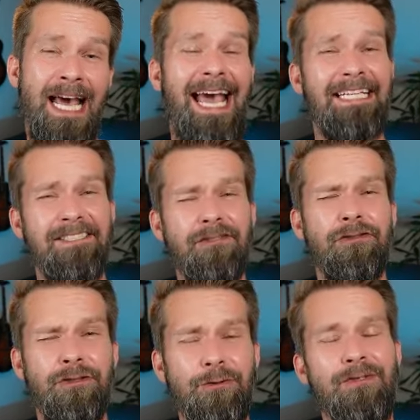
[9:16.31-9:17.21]
and
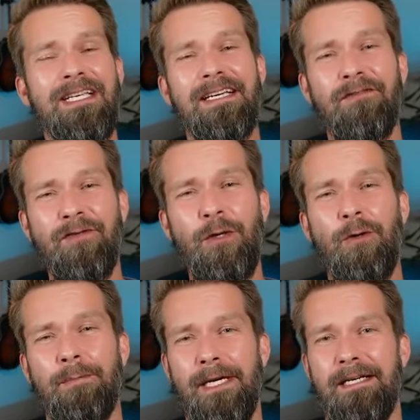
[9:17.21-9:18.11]
introduce
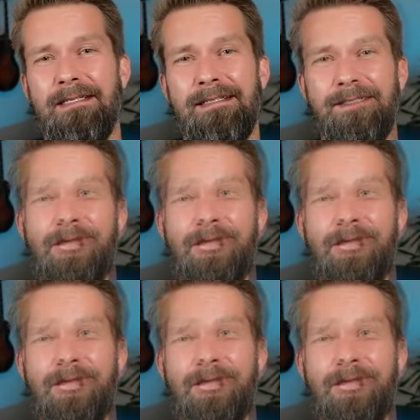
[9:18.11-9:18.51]
fewer bugs.